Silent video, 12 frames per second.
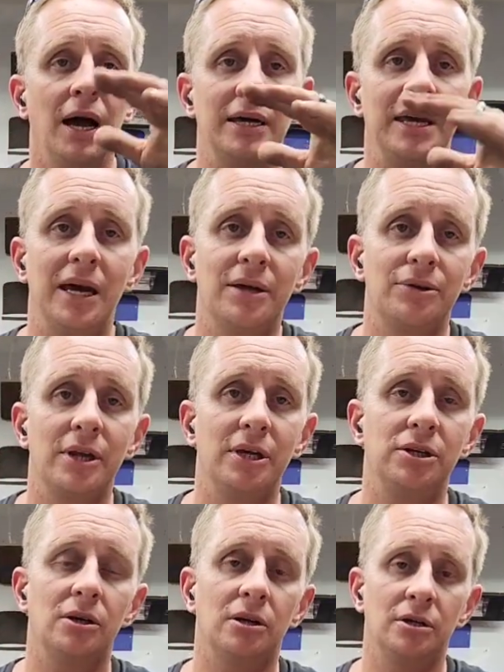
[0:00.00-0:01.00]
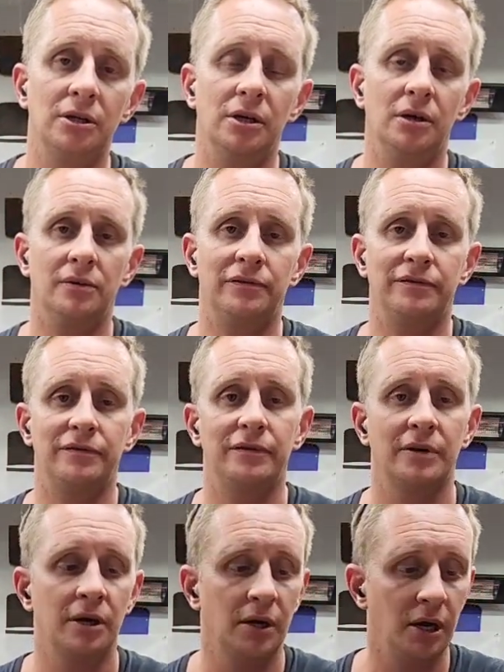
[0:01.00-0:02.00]
I can't thank y'all enough.
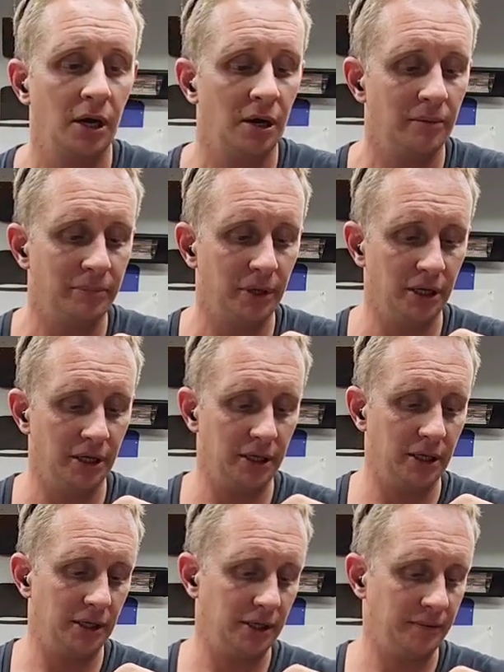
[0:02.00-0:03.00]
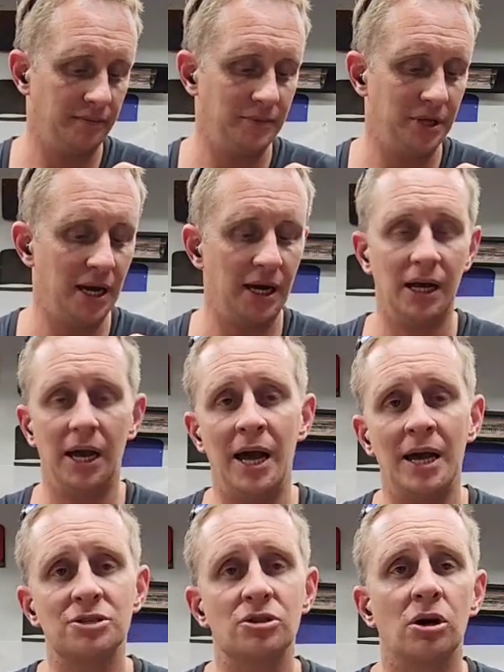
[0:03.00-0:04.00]
But yeah,
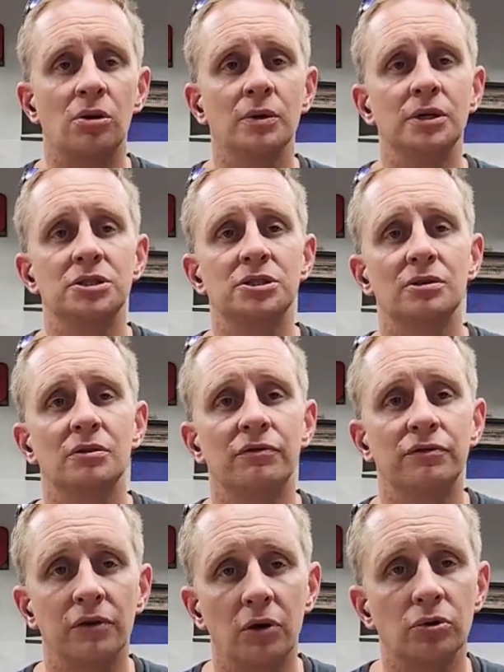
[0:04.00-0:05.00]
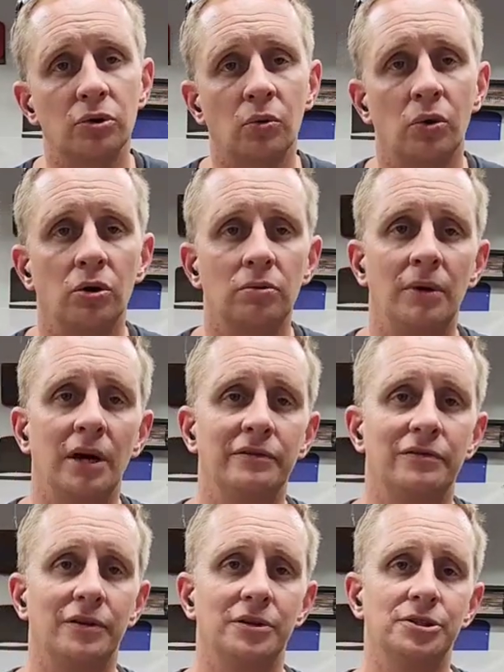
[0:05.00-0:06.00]
as always, float the world, my
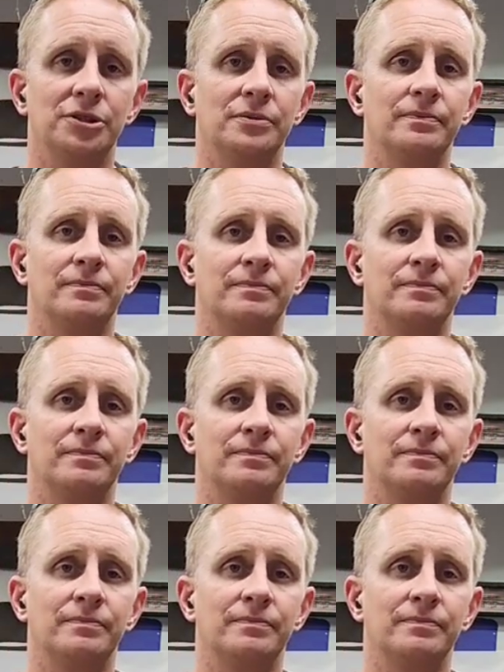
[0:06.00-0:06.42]
friends.